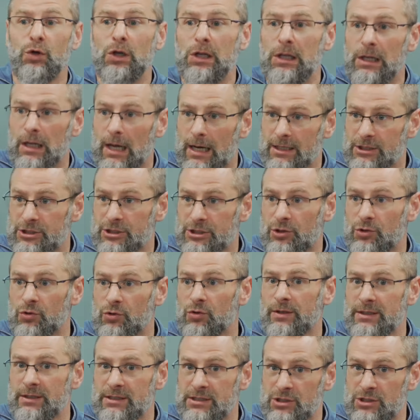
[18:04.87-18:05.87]

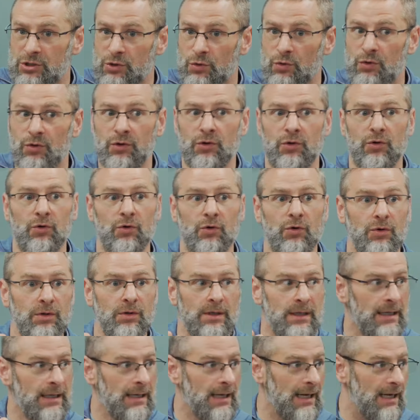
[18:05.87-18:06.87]
logical, historical
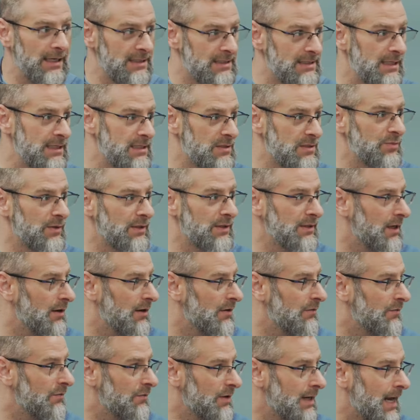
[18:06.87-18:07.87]
assessment
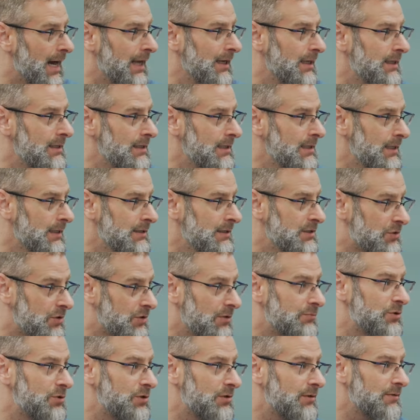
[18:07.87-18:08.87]
of reality in
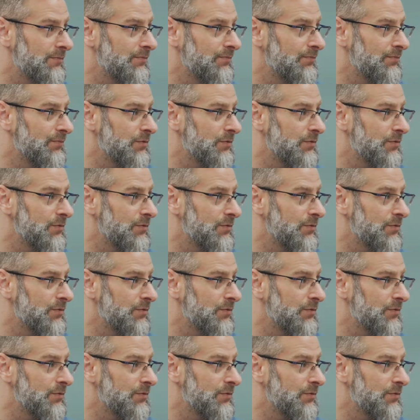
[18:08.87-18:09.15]
scripture.